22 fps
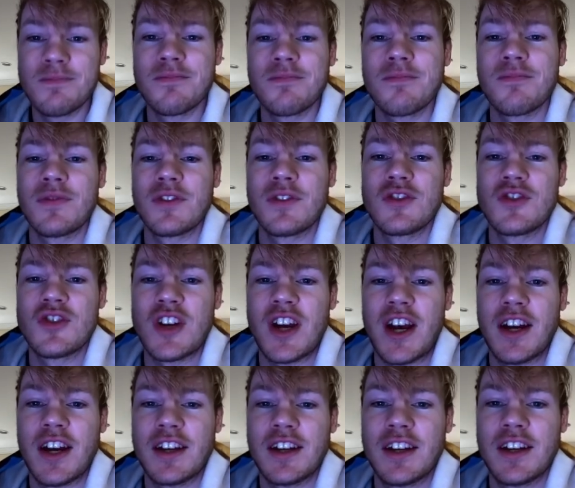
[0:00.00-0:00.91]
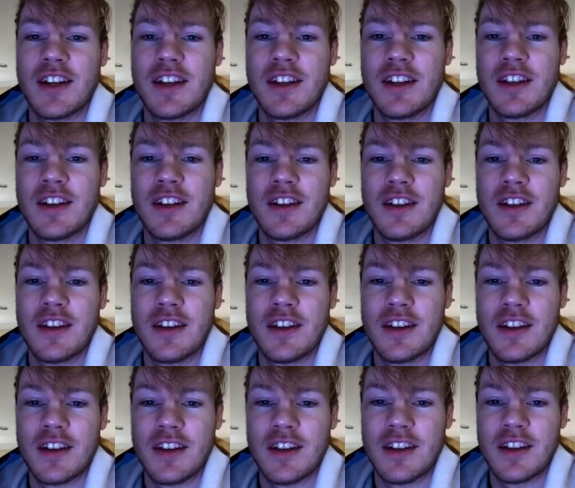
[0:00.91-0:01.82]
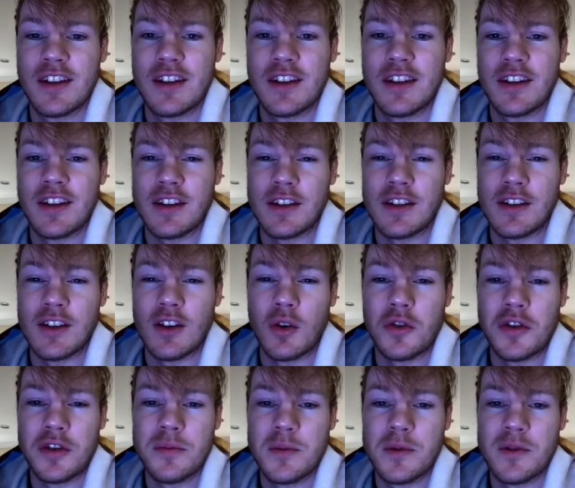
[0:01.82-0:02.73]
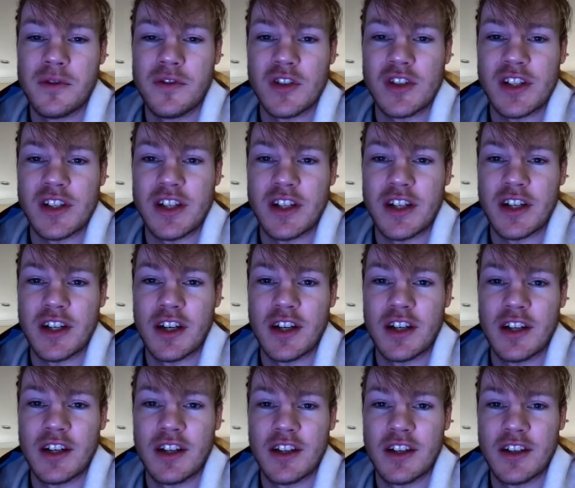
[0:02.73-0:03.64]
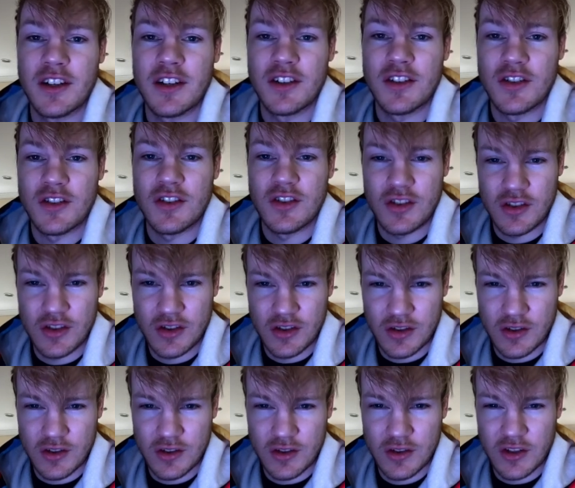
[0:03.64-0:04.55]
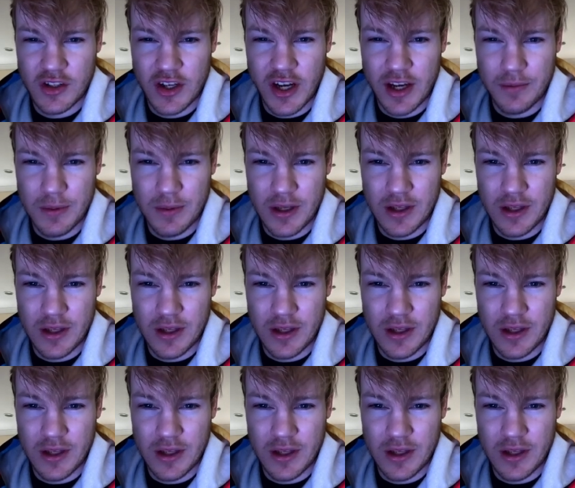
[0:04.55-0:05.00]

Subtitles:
Check. Only move is here. Checkmate.